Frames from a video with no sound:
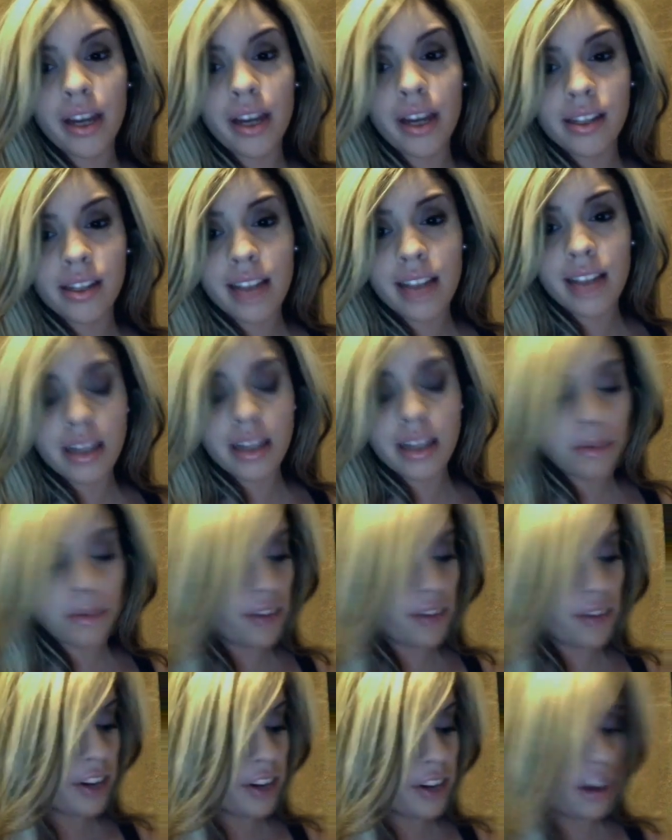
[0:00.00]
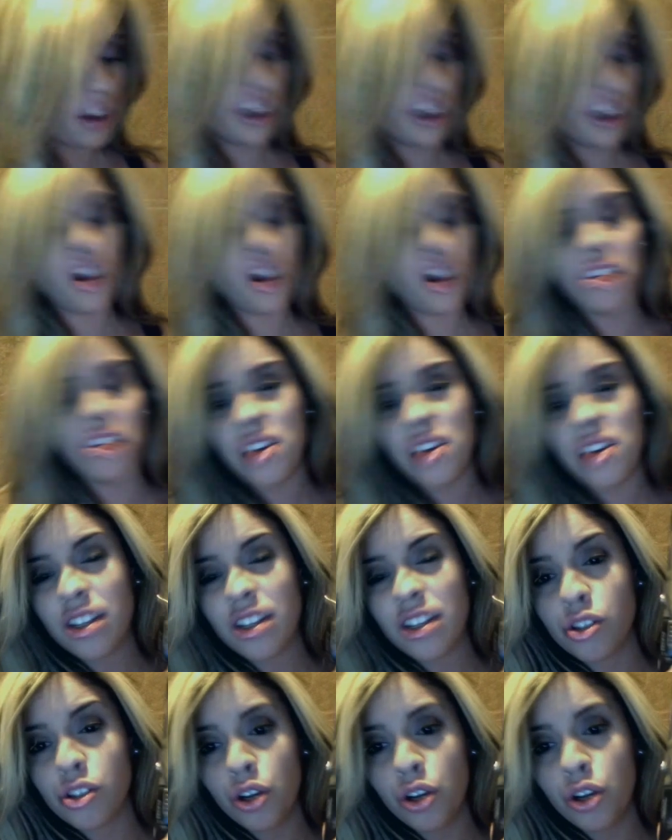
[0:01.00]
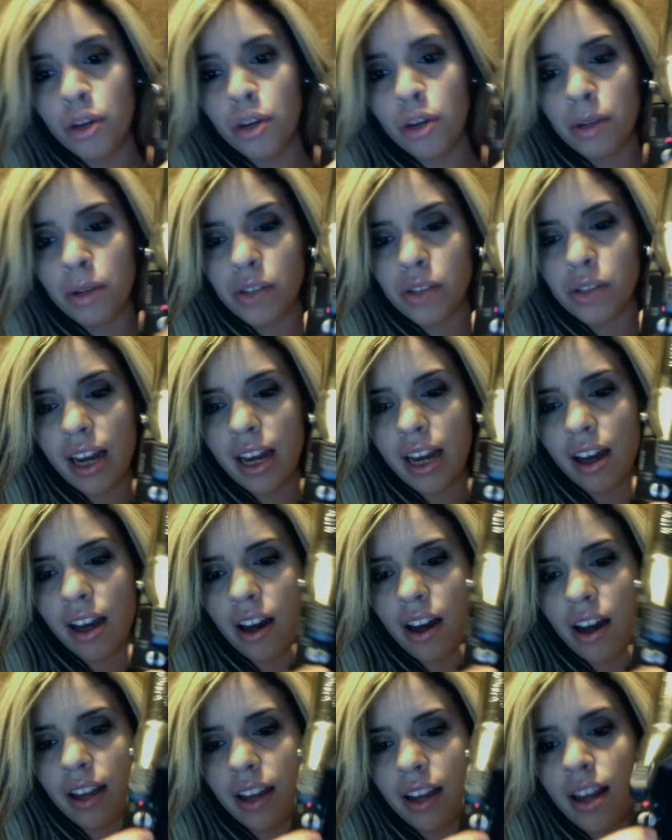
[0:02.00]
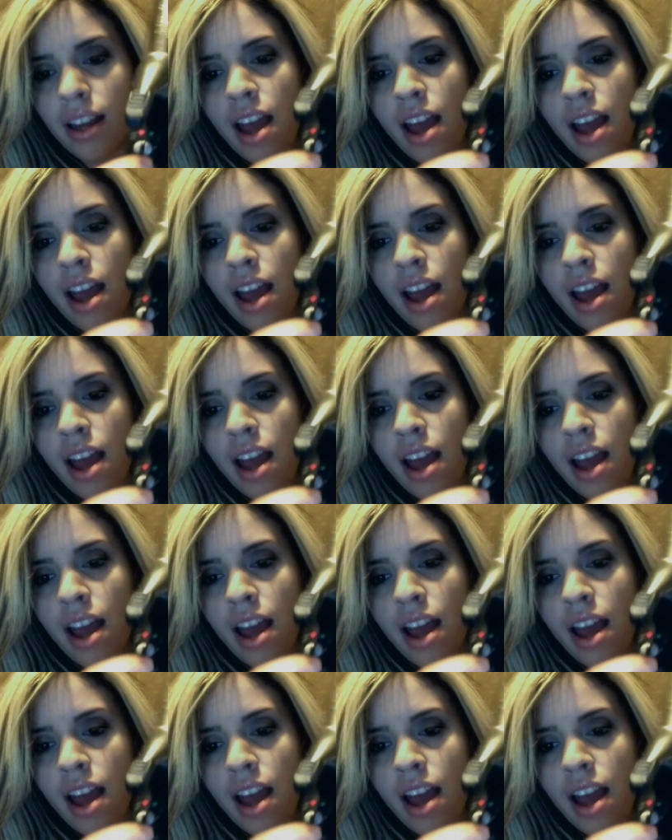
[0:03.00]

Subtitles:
It's lasted me very long. And it also has a turbo setting on it,